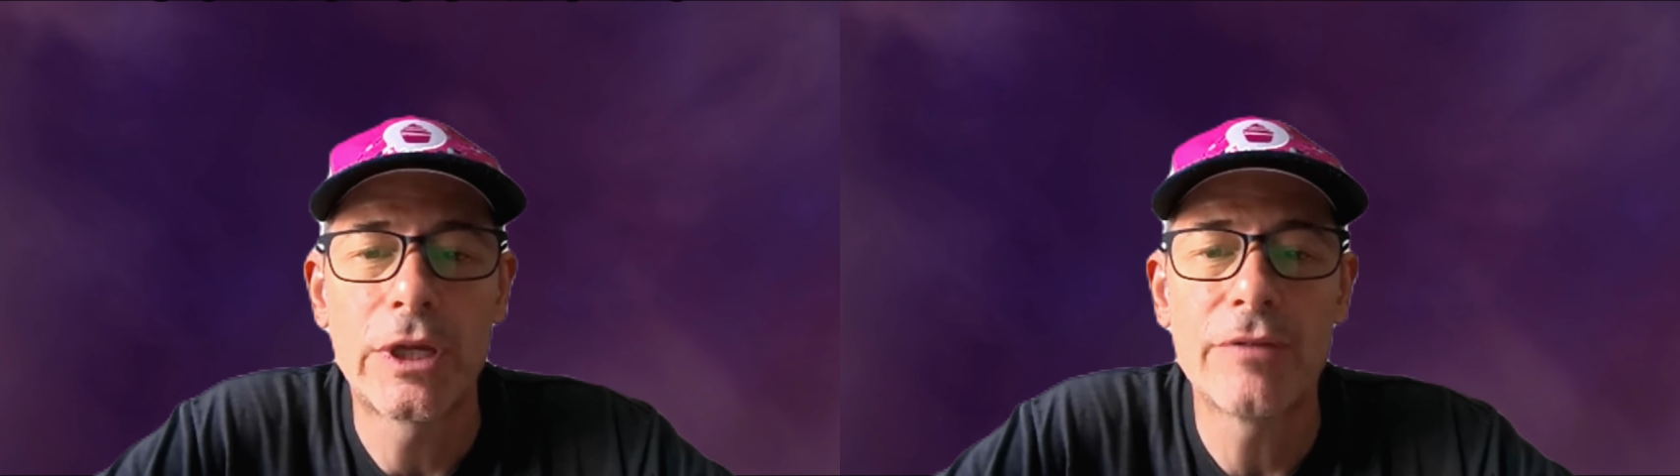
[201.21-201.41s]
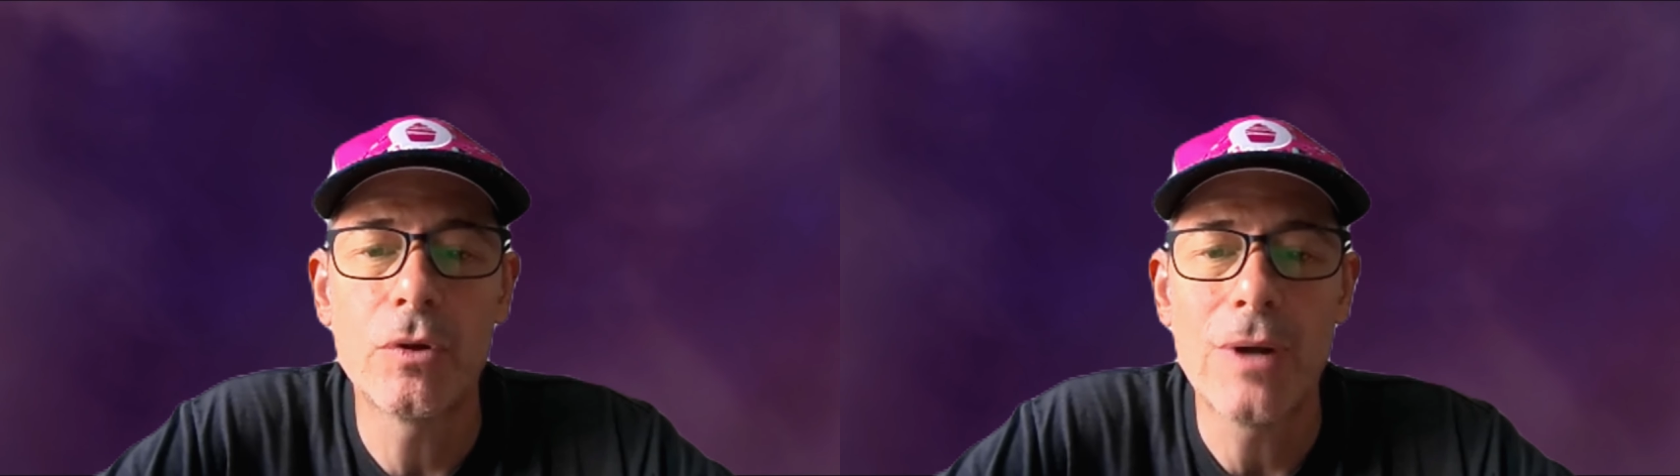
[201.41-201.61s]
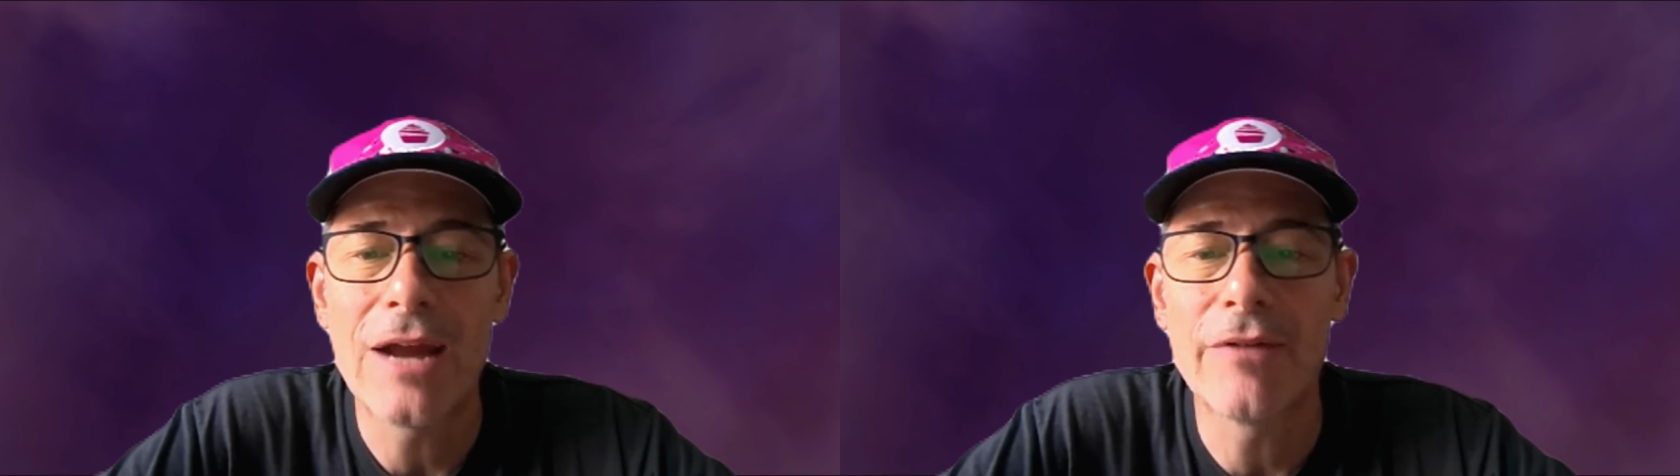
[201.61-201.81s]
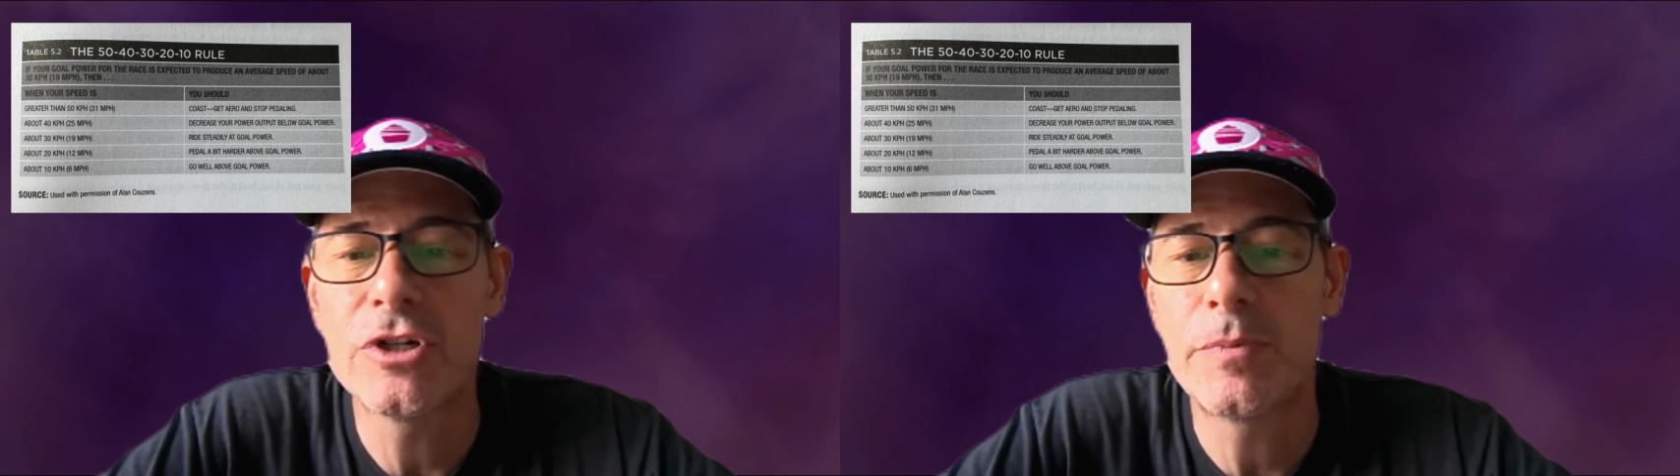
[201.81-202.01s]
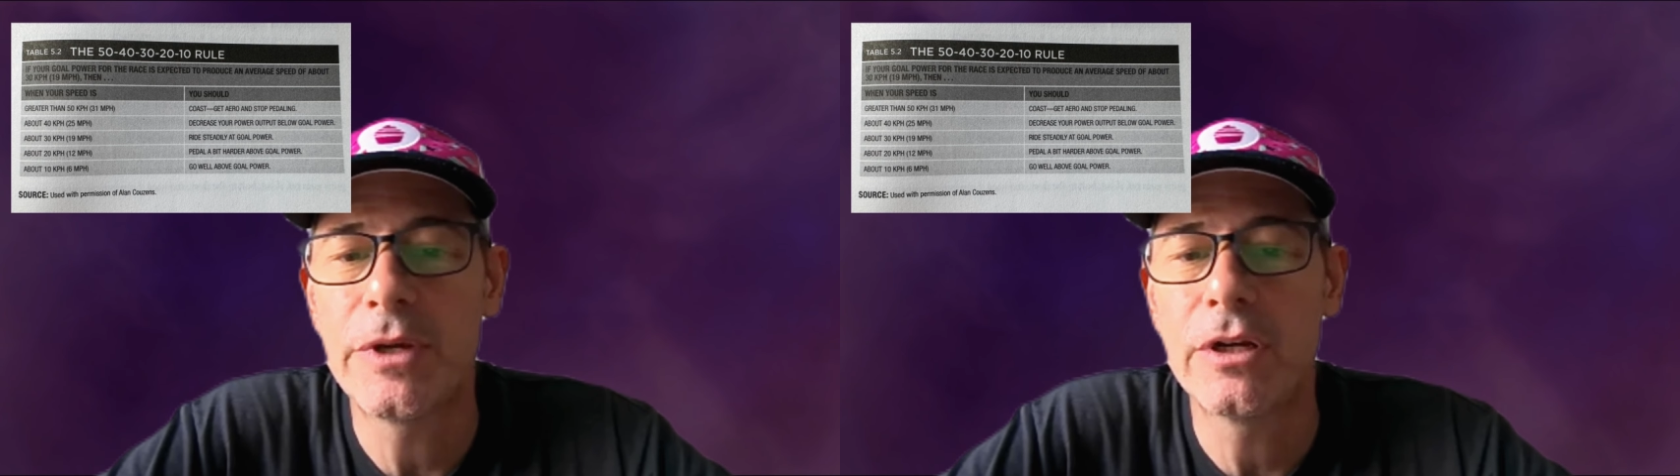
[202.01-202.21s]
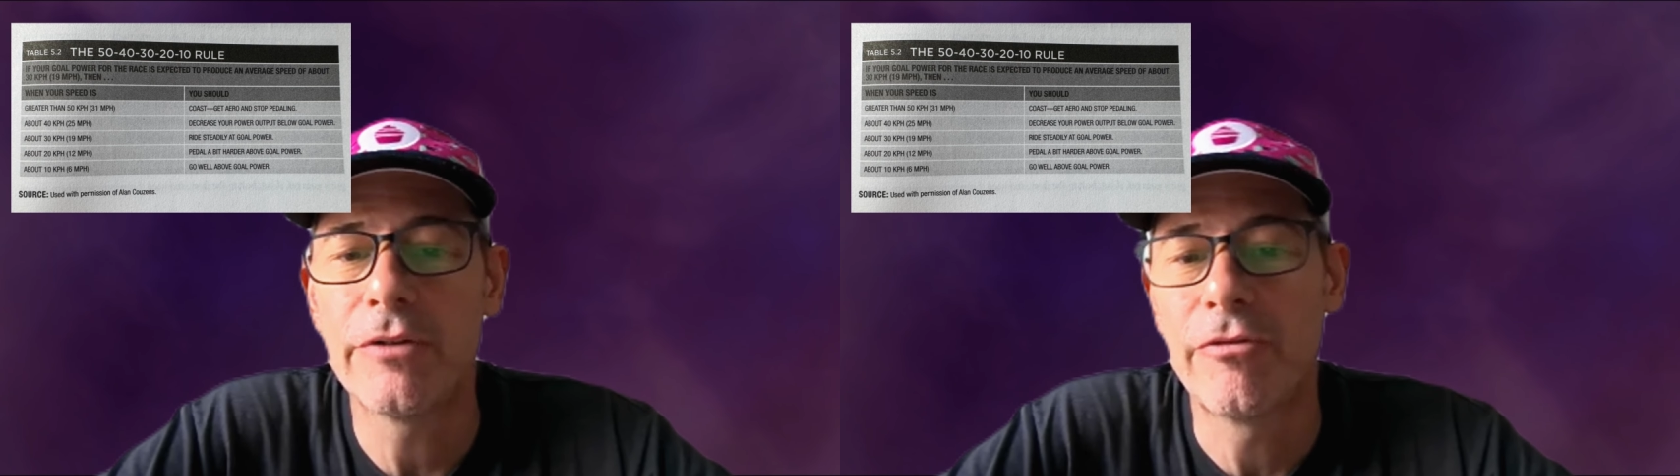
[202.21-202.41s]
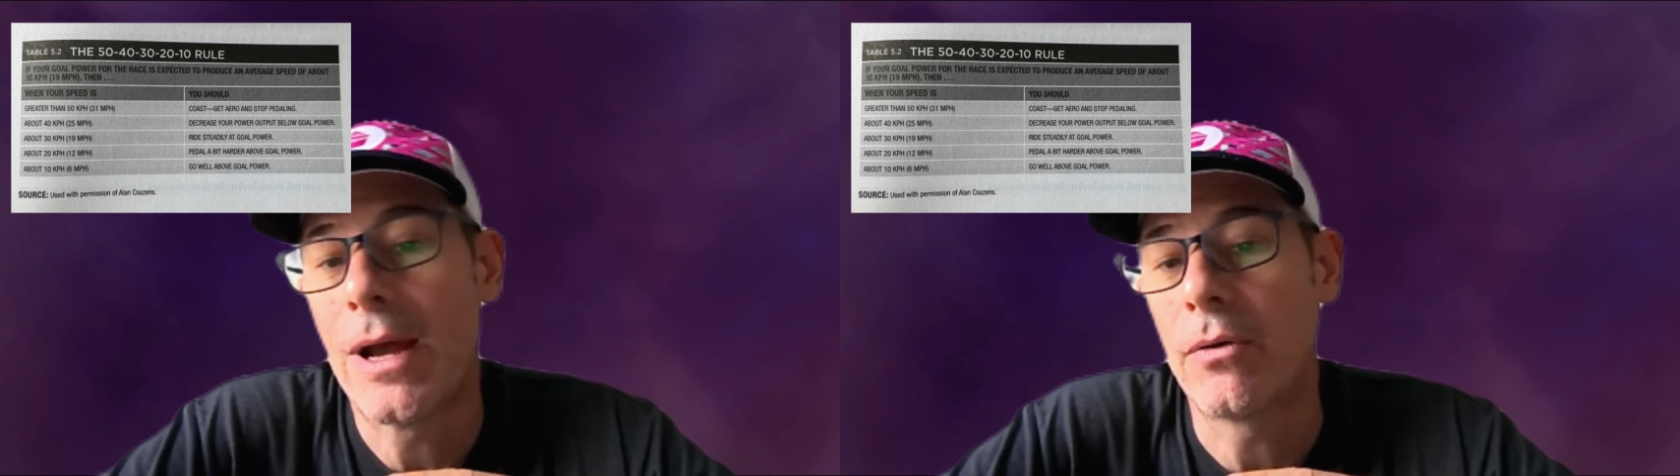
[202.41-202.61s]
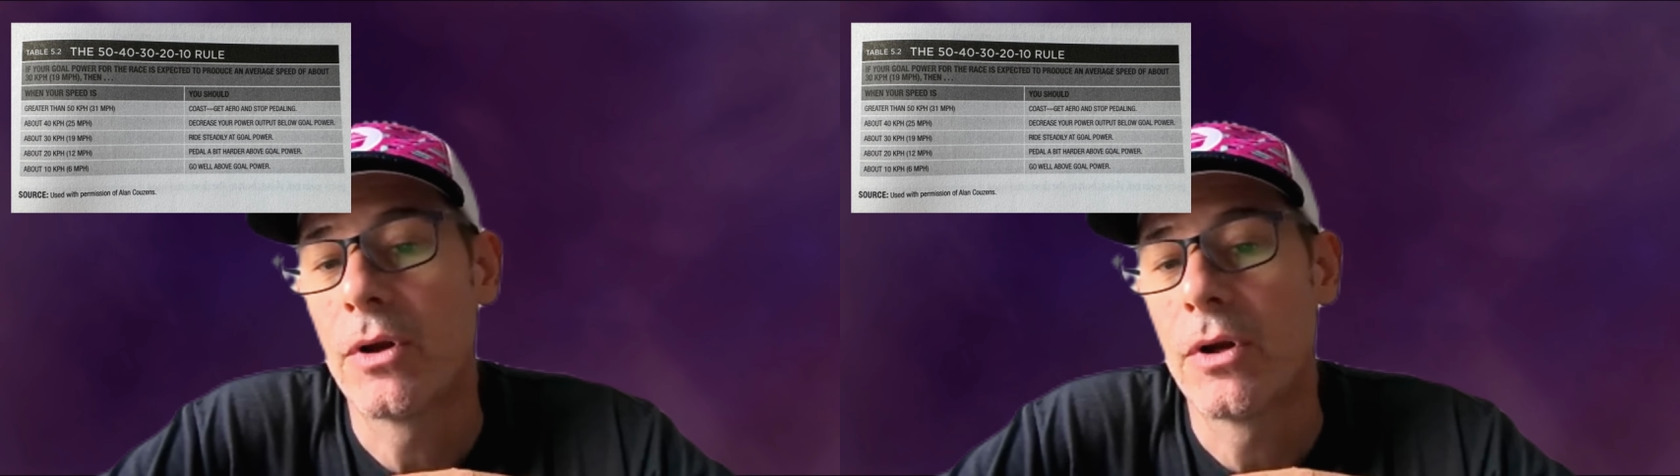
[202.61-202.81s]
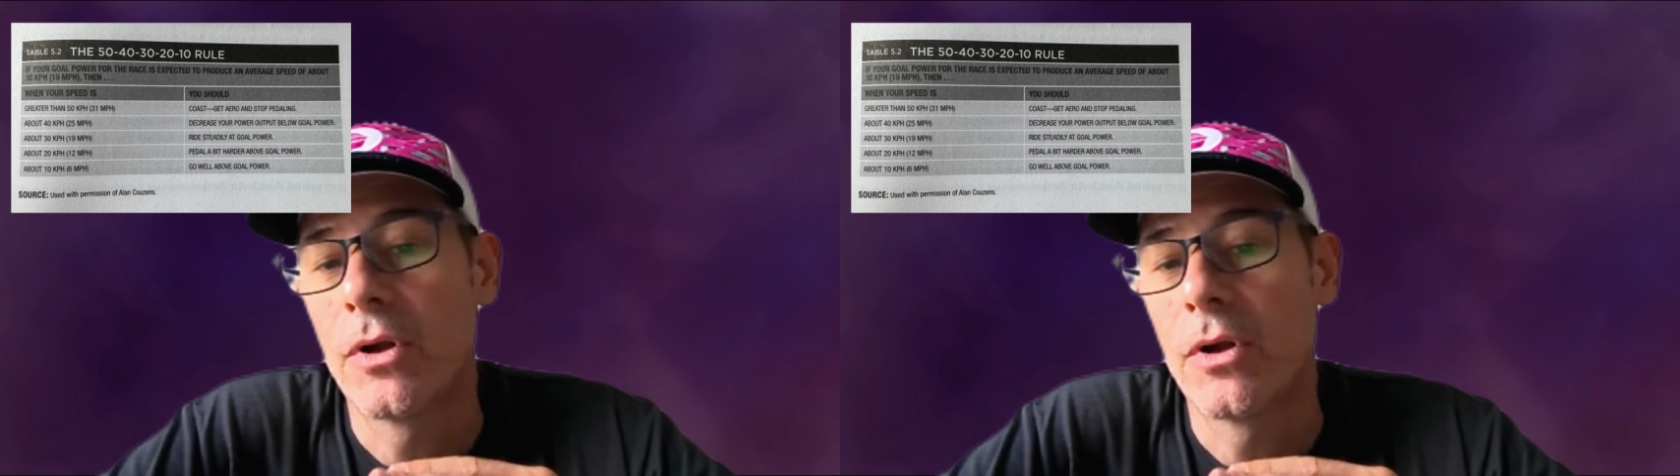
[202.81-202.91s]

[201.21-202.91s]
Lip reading: give you an average speed of about